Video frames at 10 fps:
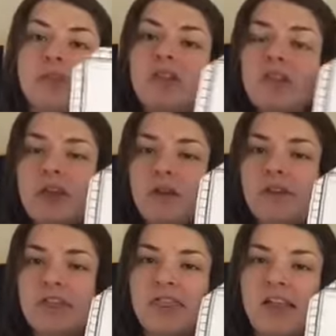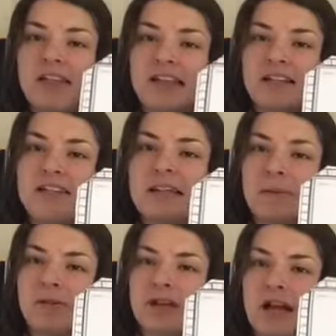The only thing is
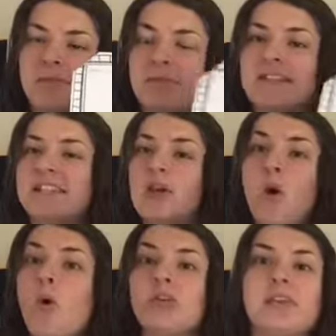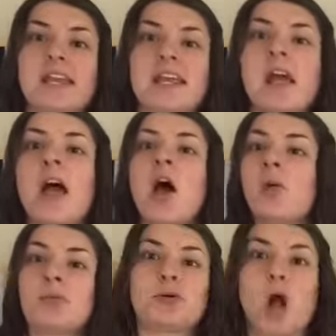summertime. That's the only
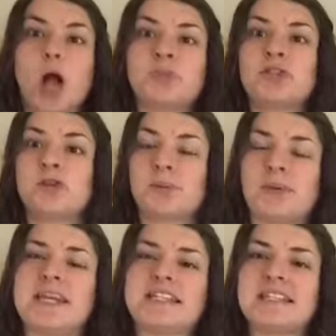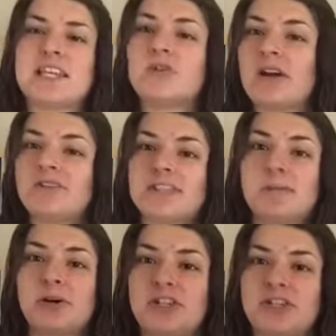prompt or piece that you have to
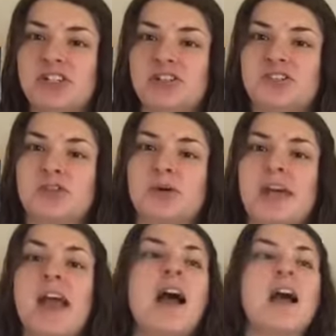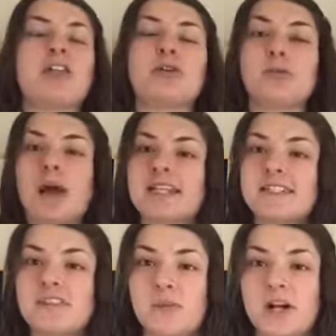put into your story. The
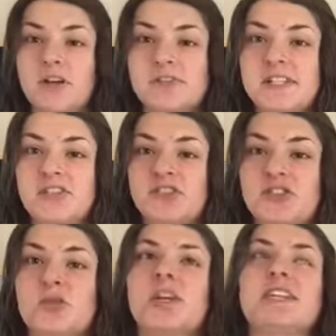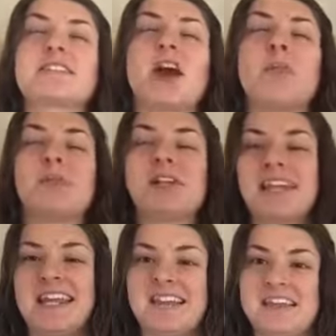rest of what goes in your story is
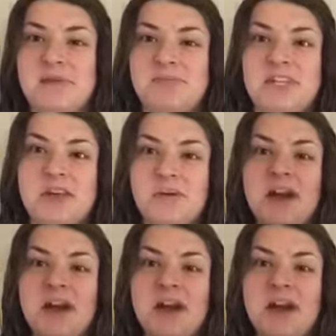completely up to you.